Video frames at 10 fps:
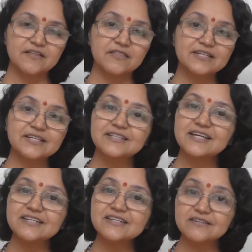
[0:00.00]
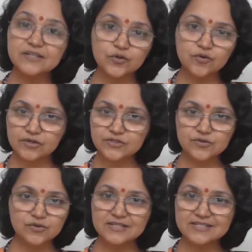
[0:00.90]
that are there in Rio,
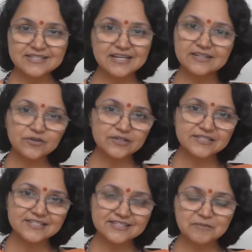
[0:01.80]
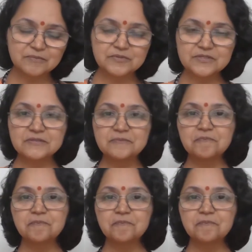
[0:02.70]
also called Selarón steps.